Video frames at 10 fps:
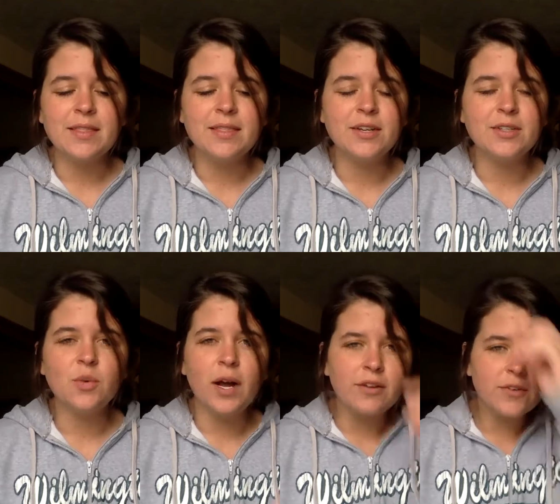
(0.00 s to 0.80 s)
there's
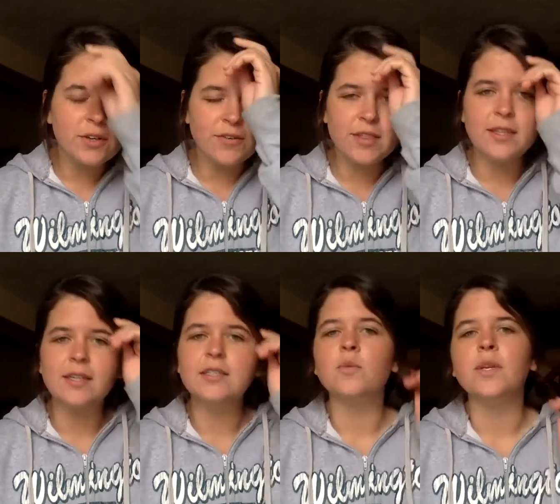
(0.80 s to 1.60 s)
quite a few different
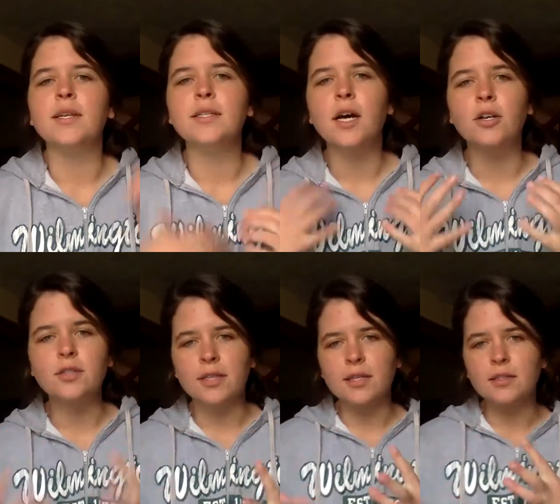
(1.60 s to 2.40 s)
things that we need to
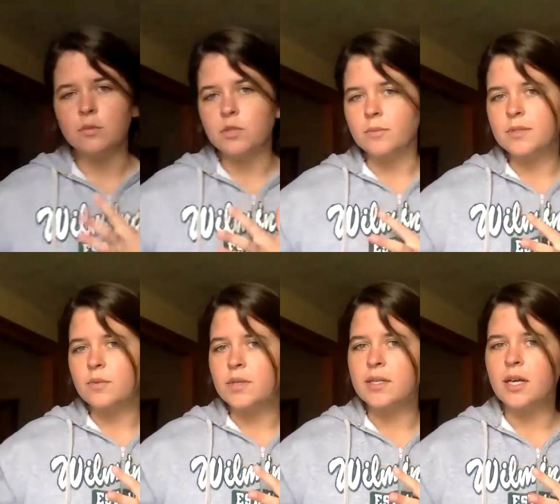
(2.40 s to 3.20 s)
understand, some terms that
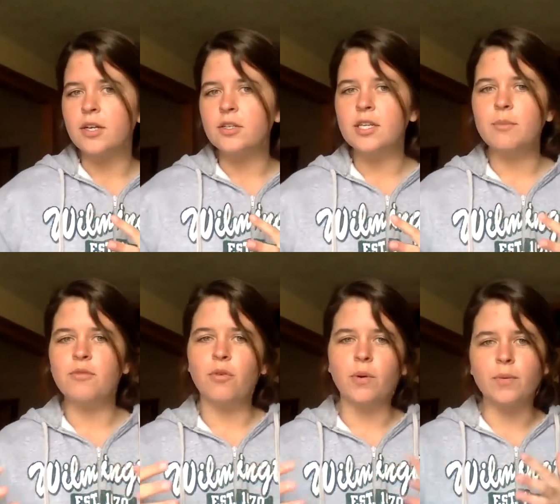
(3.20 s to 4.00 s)
we need to understand
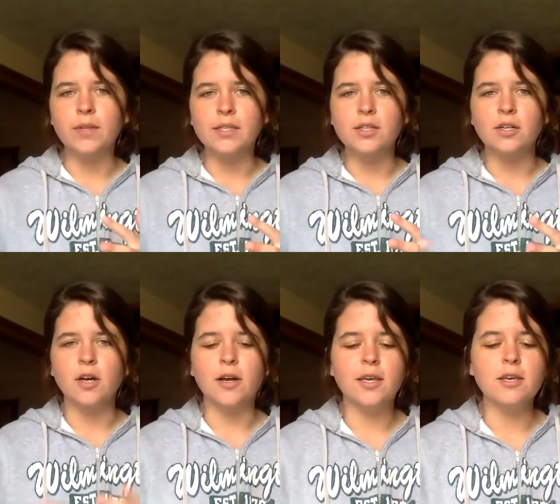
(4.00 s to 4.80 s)
before we really start
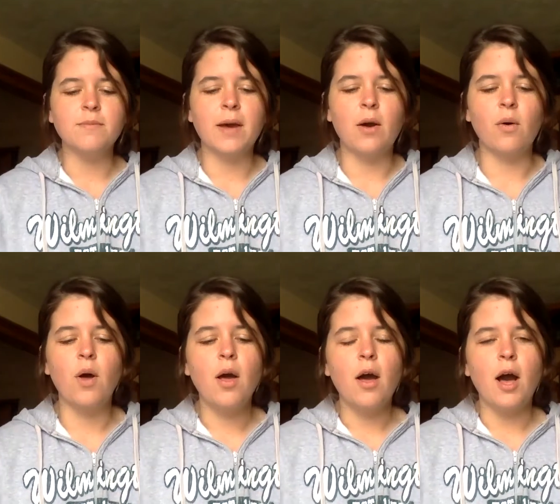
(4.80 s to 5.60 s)
talking about
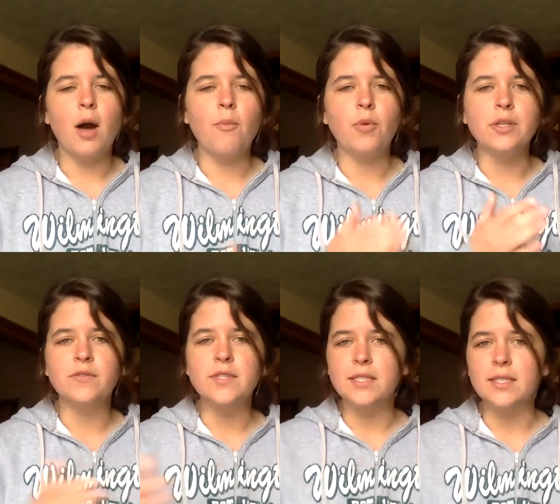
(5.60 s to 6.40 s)
what's
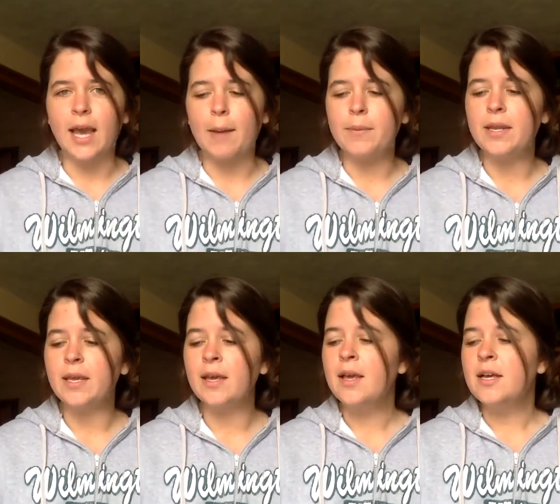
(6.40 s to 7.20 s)
physically
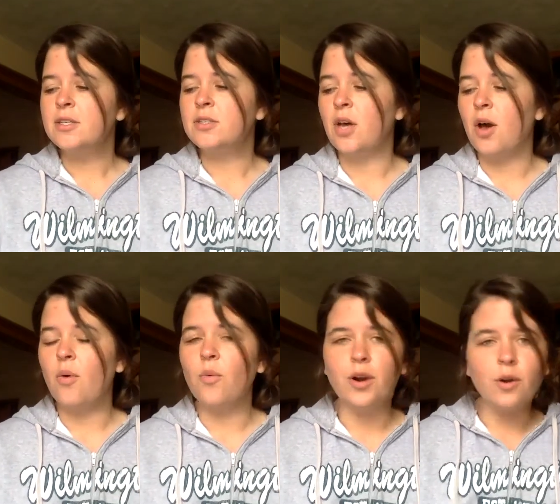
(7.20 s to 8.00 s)
happening.
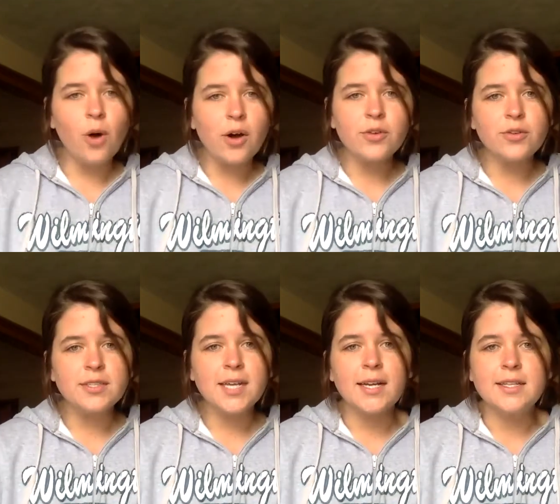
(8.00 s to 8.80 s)
So we're going to walk through this
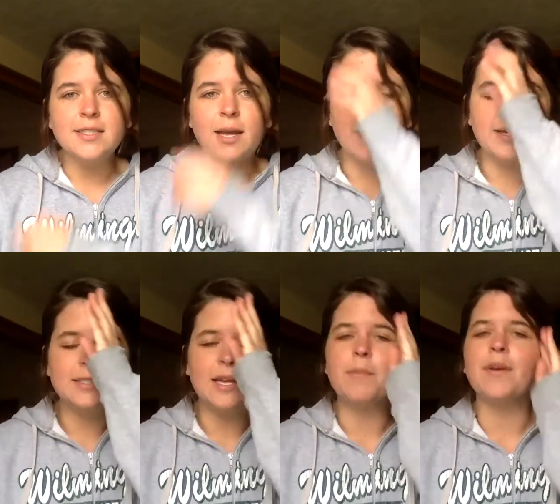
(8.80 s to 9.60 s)
kind of step by
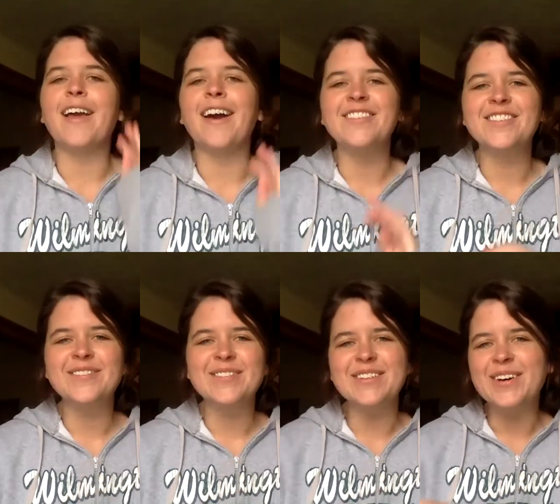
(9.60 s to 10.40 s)
step, and I have
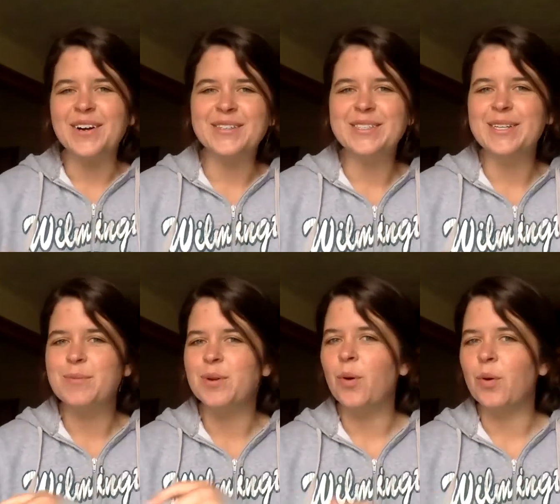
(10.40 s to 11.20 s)
some little cards here I'm
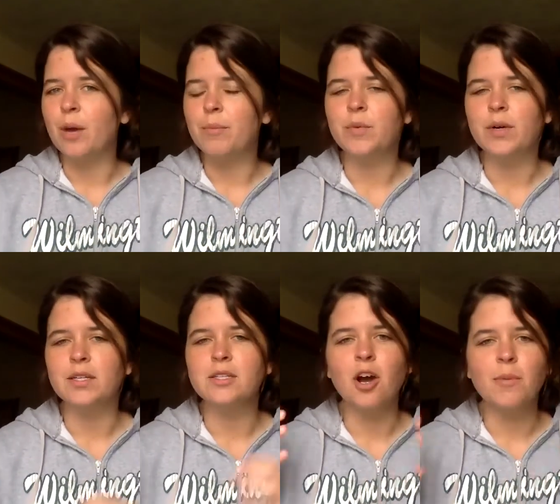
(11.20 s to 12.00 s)
going to hold up, and we're going
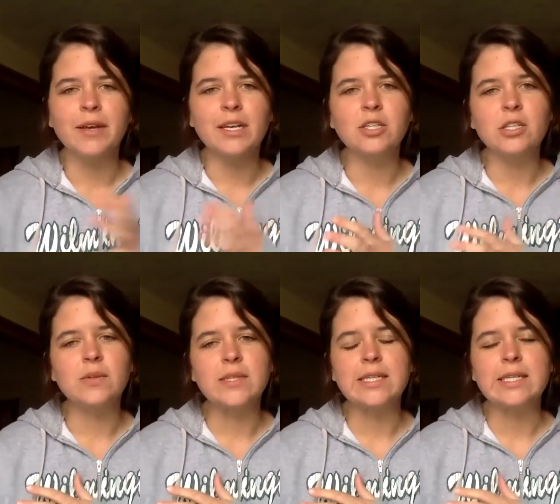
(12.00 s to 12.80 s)
to talk about each of
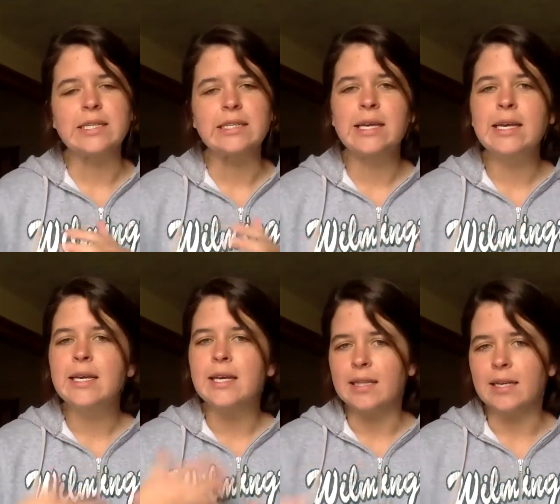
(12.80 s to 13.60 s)
those things
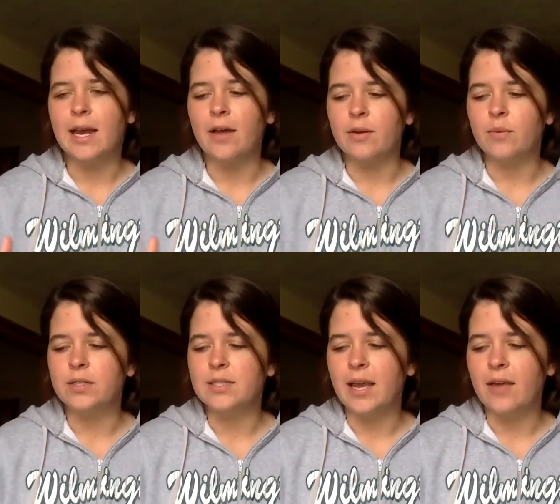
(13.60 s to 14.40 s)
and then how they work
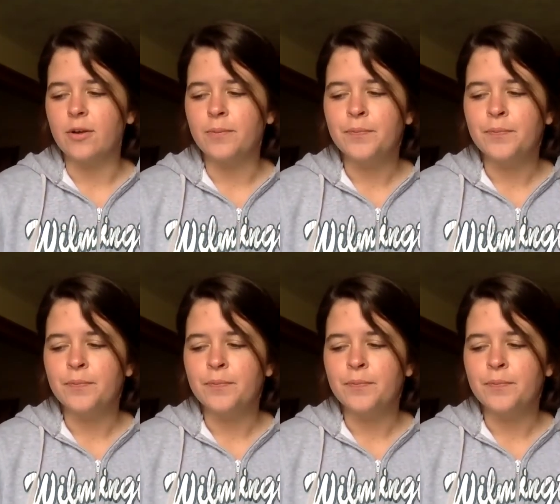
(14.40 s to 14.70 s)
together.